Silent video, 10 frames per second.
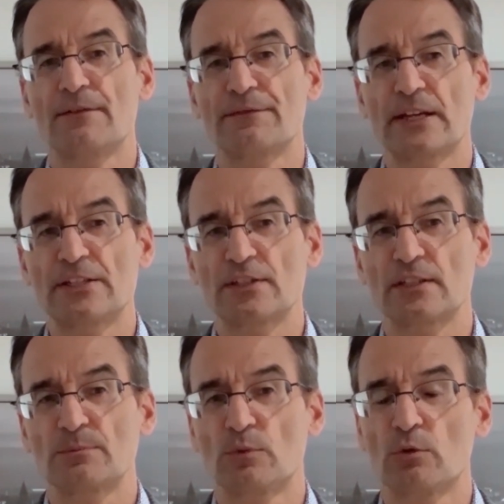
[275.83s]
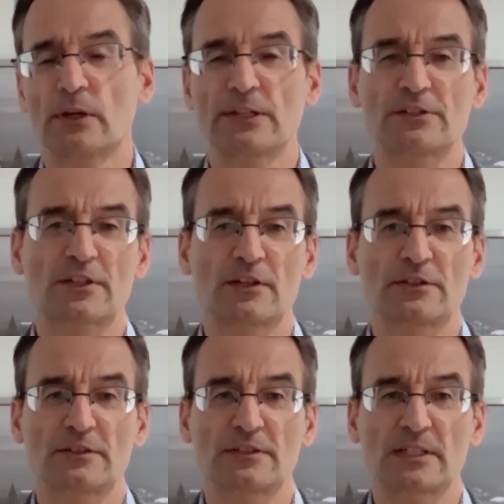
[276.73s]
faces more
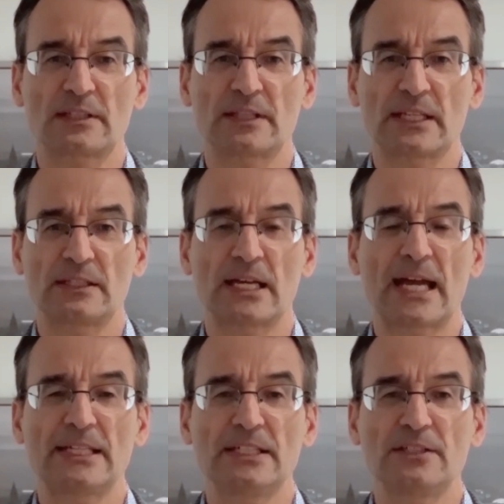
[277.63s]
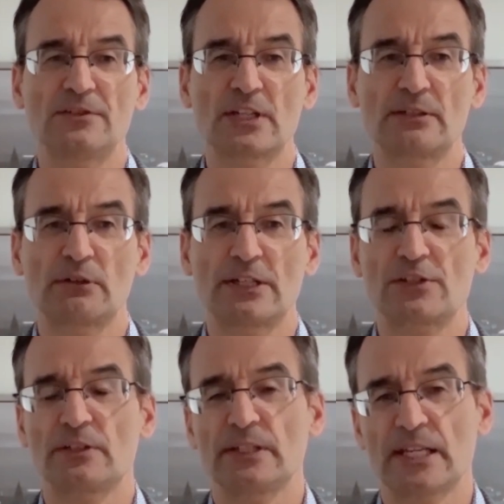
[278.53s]
uncertainty than any
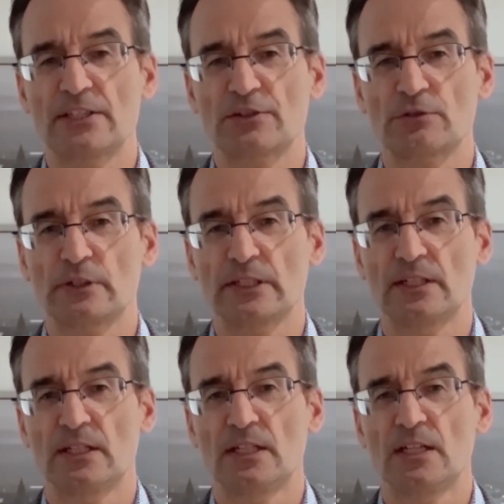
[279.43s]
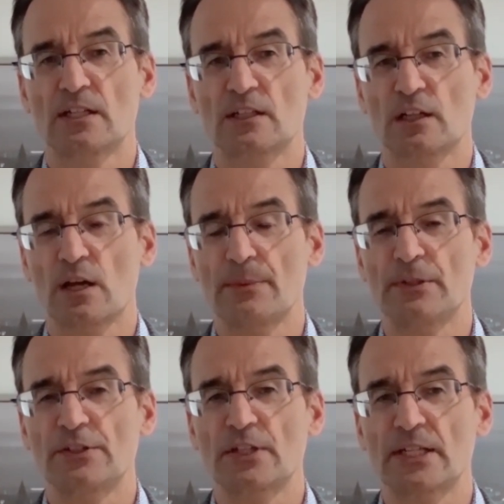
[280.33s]
generation in history. Climate
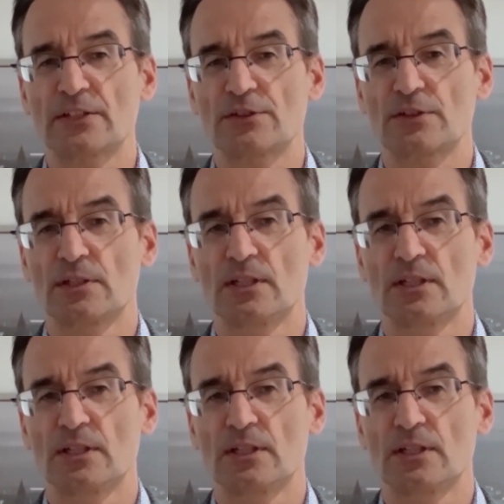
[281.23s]
change,